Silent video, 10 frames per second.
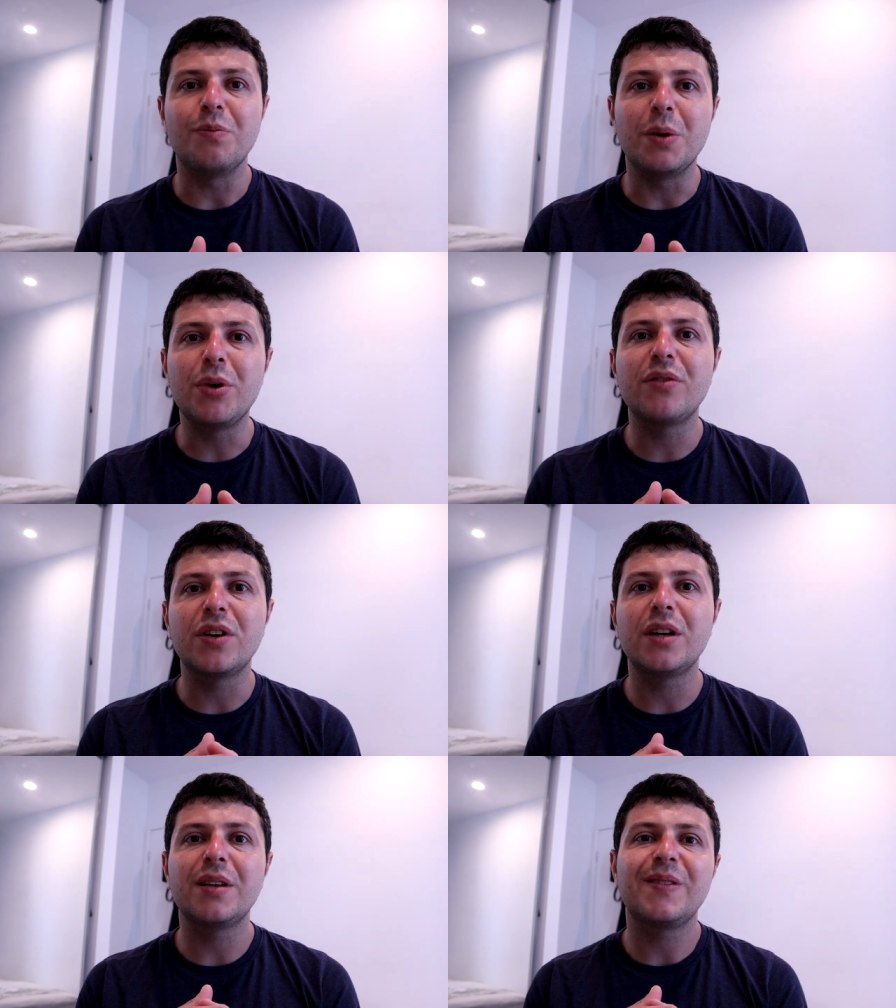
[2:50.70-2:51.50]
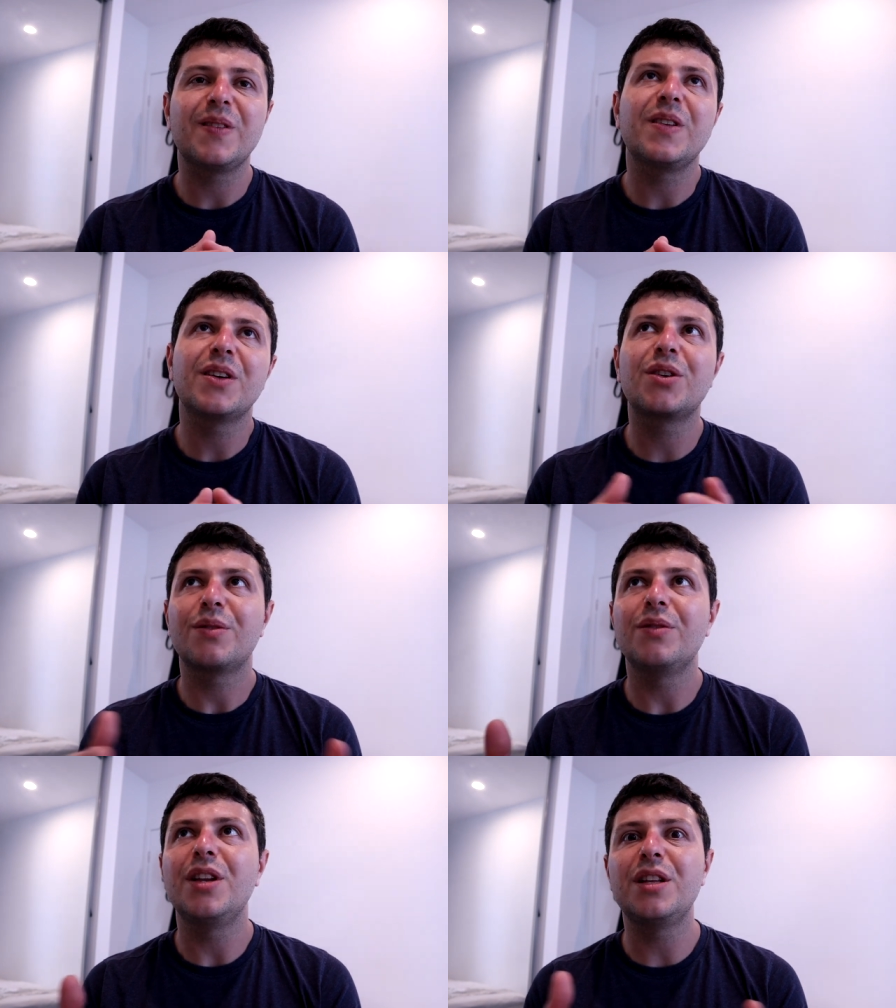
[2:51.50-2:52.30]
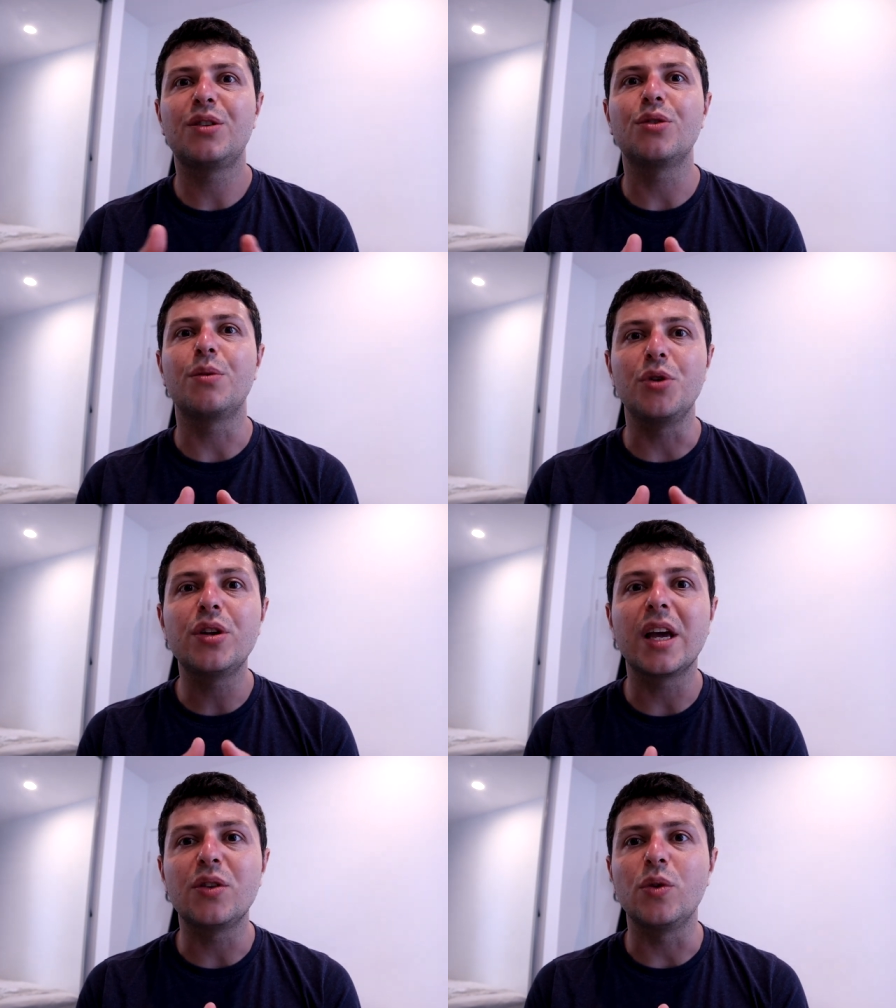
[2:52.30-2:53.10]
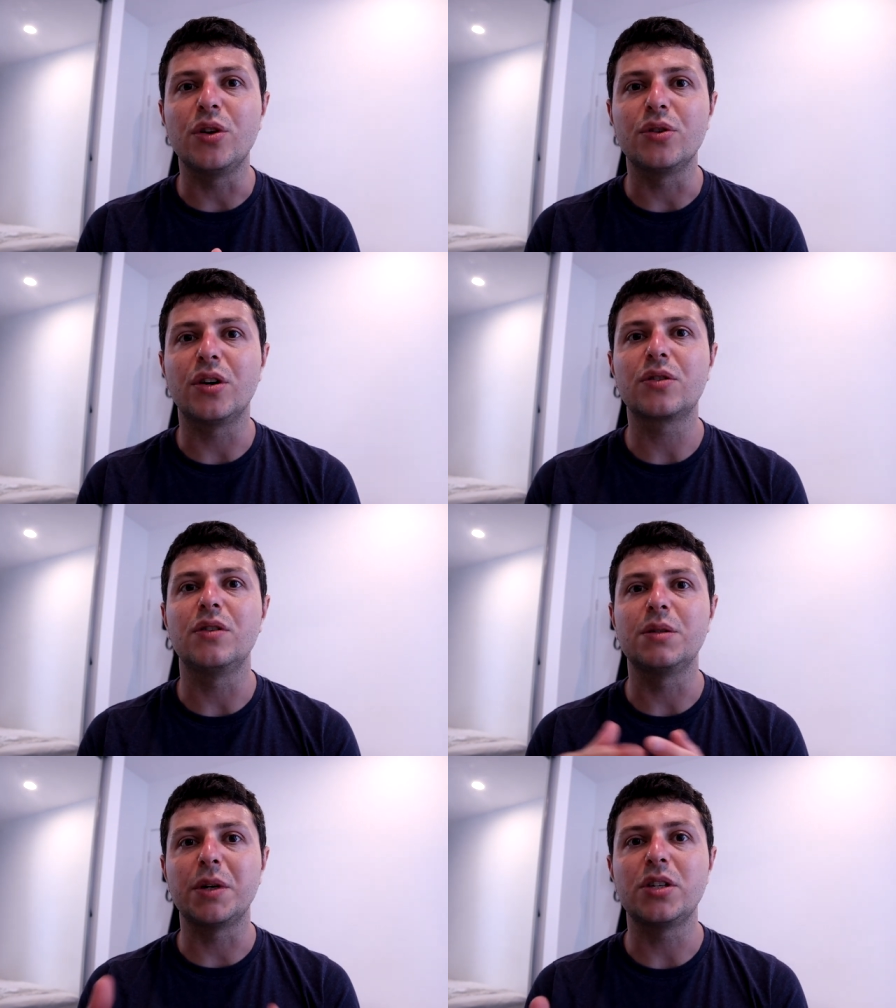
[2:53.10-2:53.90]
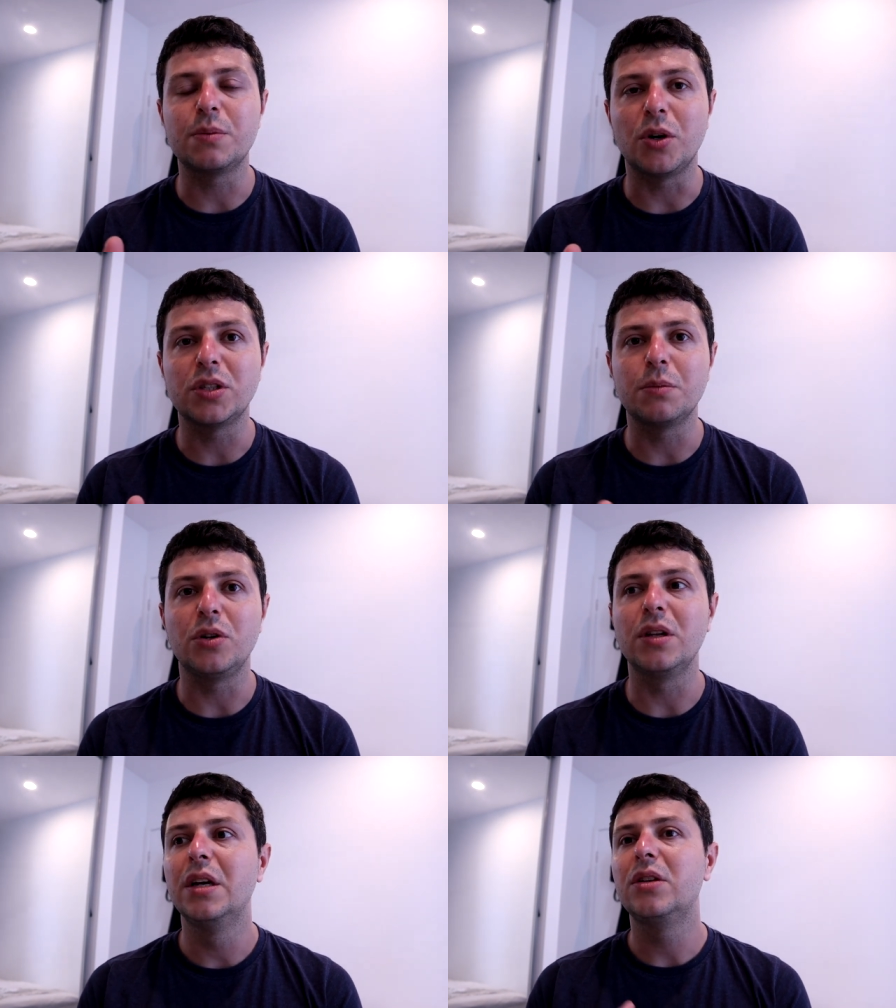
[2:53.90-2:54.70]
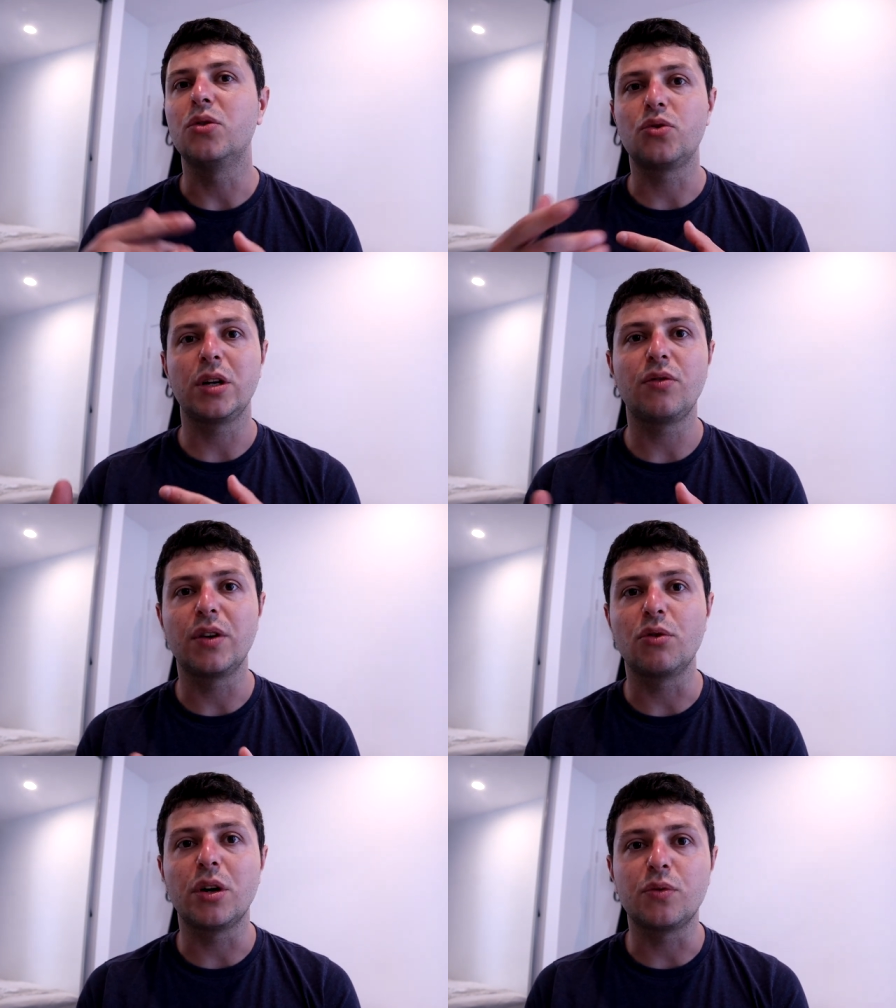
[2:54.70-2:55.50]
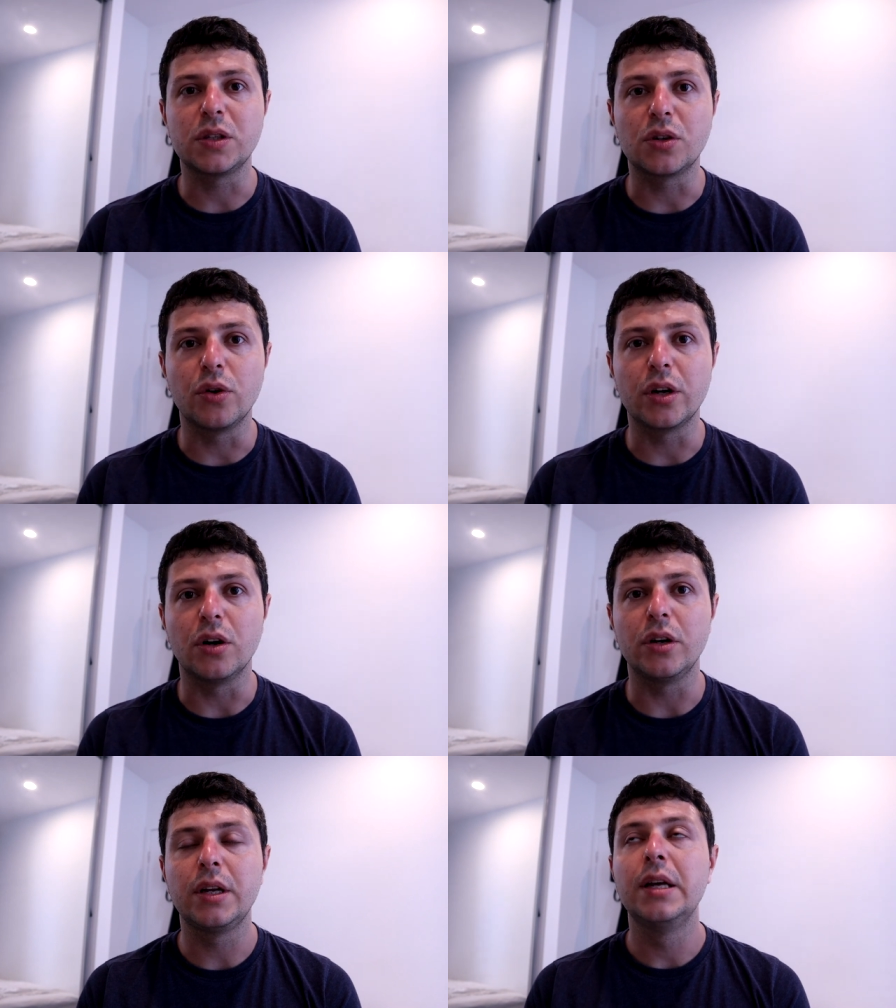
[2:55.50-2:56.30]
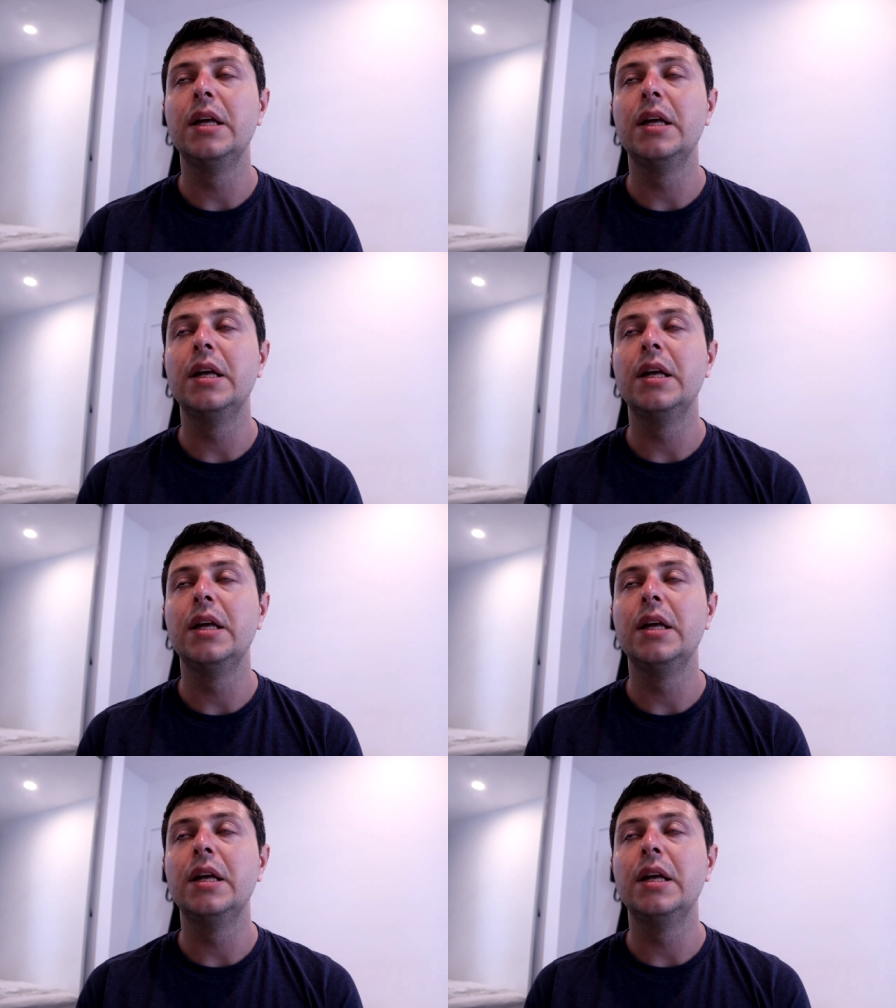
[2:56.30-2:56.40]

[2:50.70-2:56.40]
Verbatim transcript: a, a bit of a need to communicate with your doctor as much as possible to try to figure out what's going on.